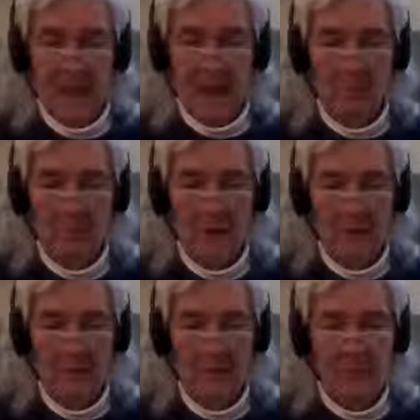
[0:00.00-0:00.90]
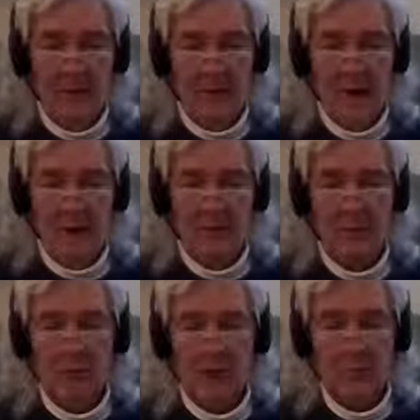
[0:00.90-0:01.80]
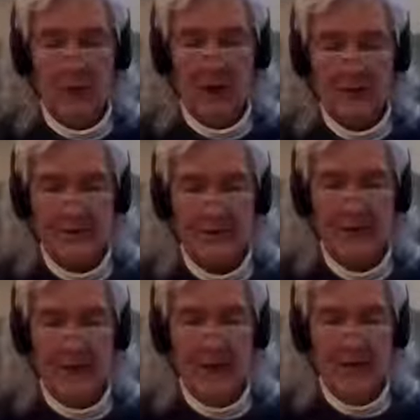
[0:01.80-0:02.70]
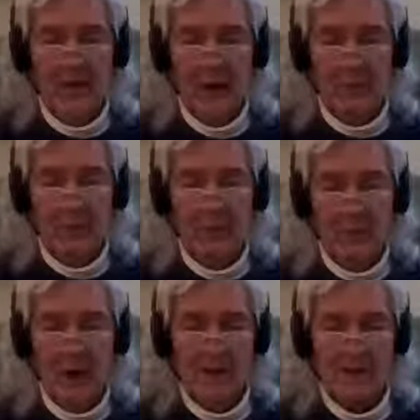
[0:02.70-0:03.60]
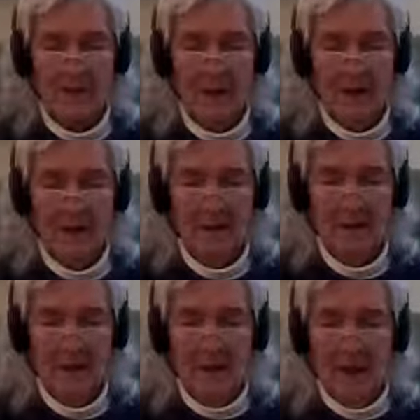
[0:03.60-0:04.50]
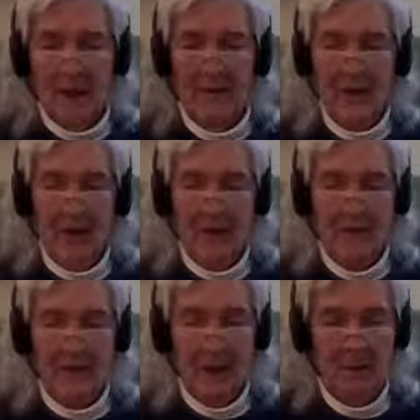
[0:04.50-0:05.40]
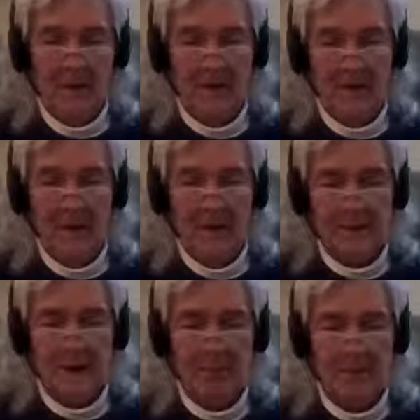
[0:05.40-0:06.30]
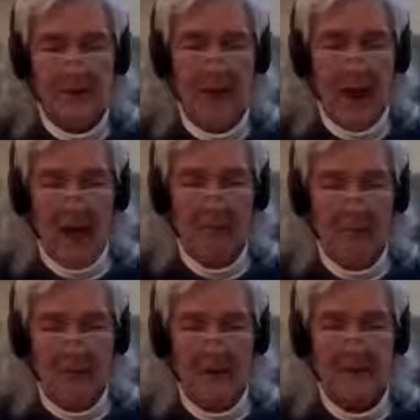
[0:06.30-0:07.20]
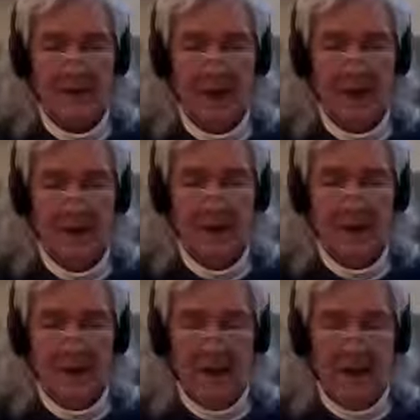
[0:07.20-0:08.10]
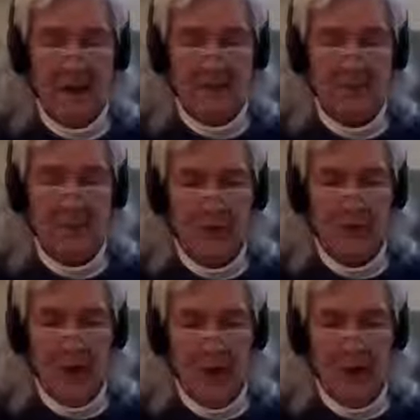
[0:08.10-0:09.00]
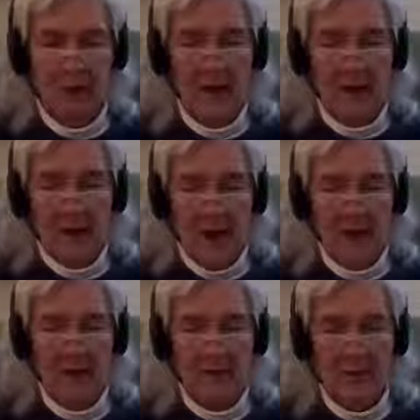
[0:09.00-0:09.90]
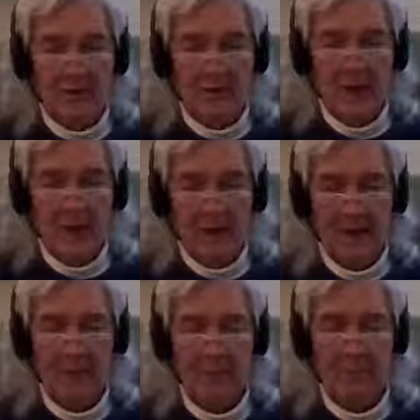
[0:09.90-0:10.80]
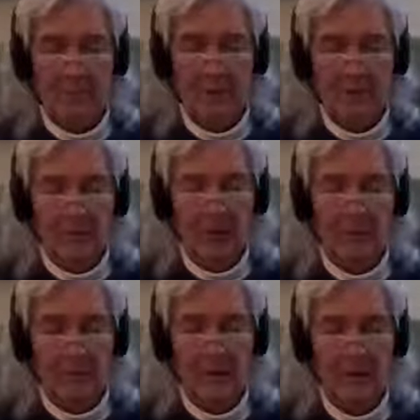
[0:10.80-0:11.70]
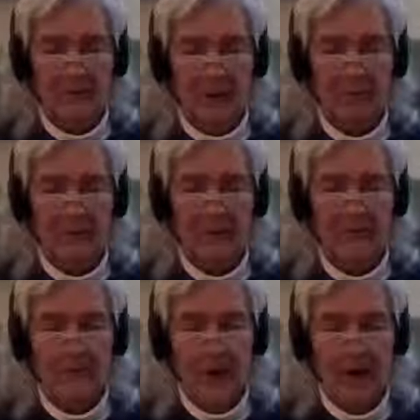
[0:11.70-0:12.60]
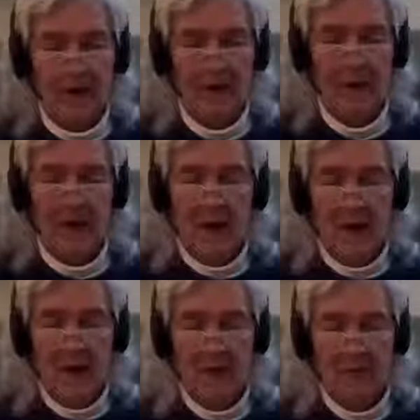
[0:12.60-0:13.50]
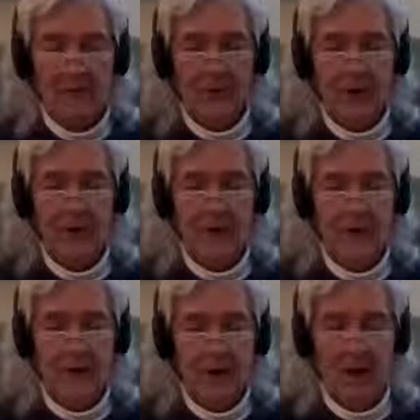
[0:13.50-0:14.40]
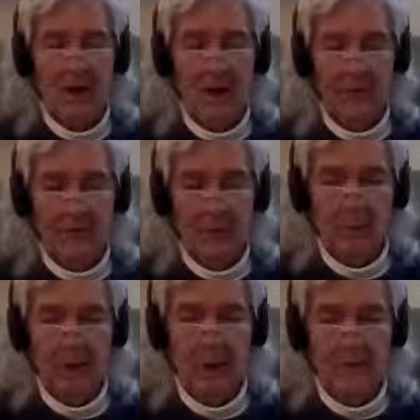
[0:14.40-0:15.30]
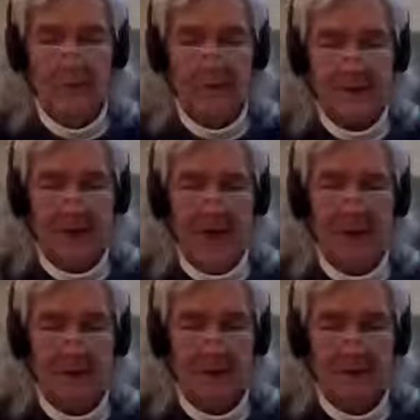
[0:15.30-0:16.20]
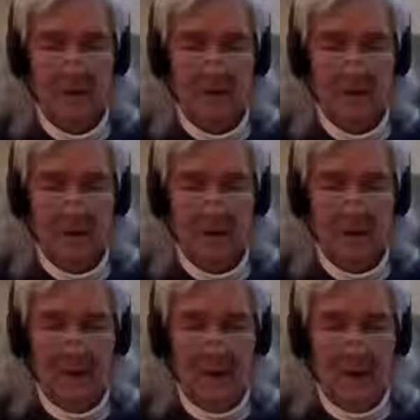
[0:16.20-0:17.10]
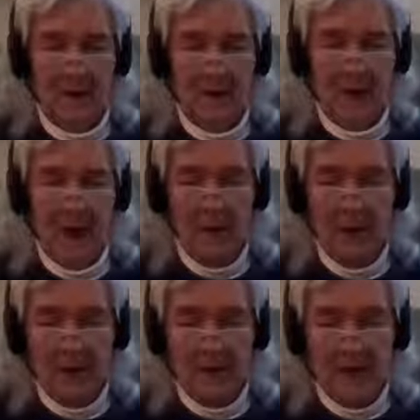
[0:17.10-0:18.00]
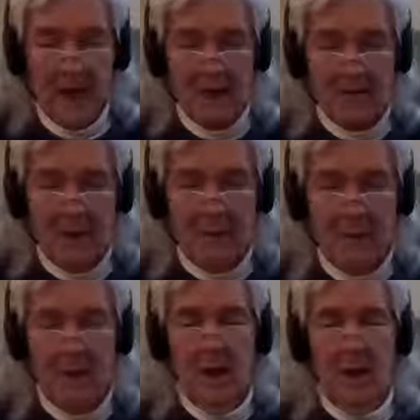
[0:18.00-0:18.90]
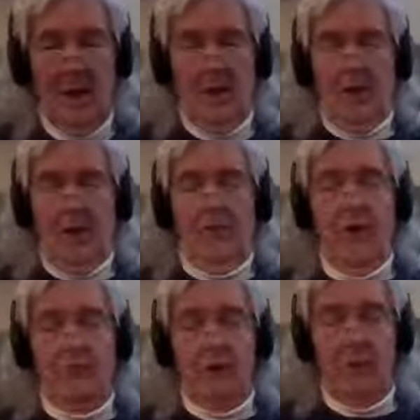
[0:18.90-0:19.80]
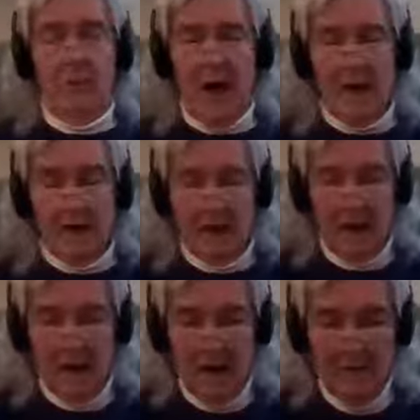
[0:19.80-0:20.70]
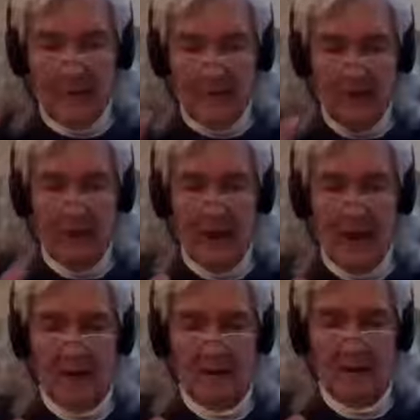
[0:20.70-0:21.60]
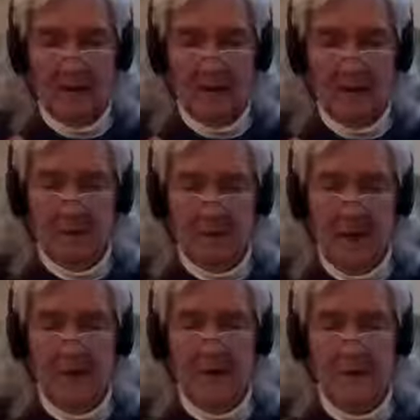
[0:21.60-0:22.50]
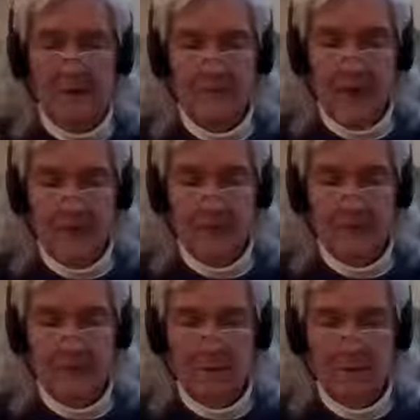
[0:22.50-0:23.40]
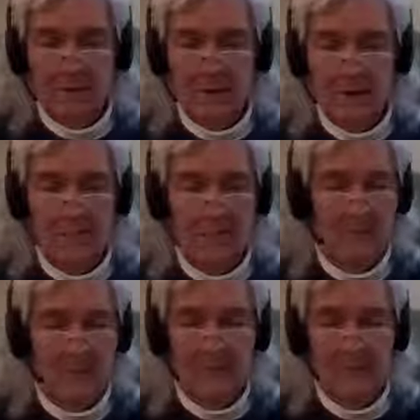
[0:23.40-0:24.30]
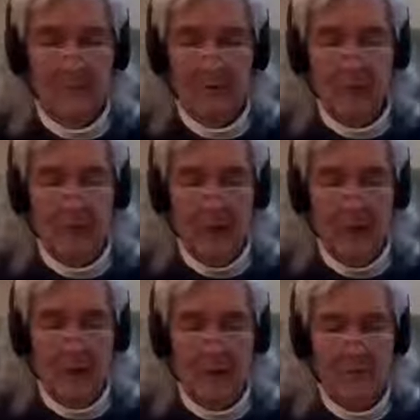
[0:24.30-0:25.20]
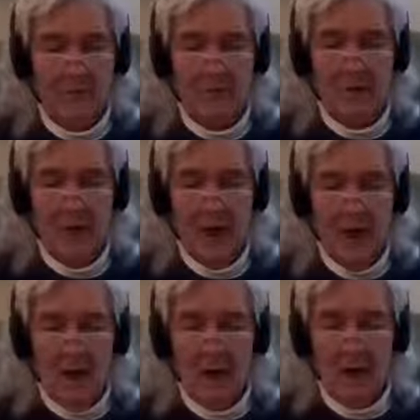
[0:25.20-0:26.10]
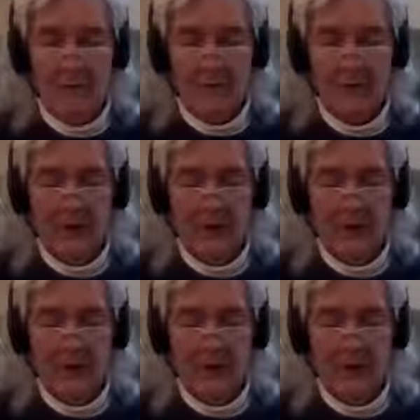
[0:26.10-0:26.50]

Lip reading: And when we're kept from being honest, we repress that which we want to say. And then every time we see something that aggravates that, it gets pushed down and I don't say it. And it builds up and builds up until finally I confront in the unhealthy way of attack. And when I attack someone, they draw back and then they react and they defend. Okay, very bad. I mean, it's very conflict.